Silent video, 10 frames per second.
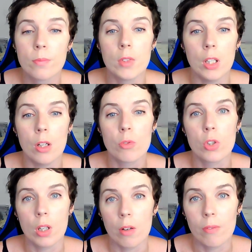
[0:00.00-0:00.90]
to
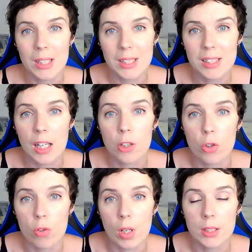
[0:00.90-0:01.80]
kind of extend
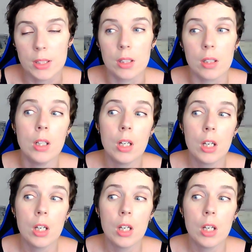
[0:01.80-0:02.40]
your answer.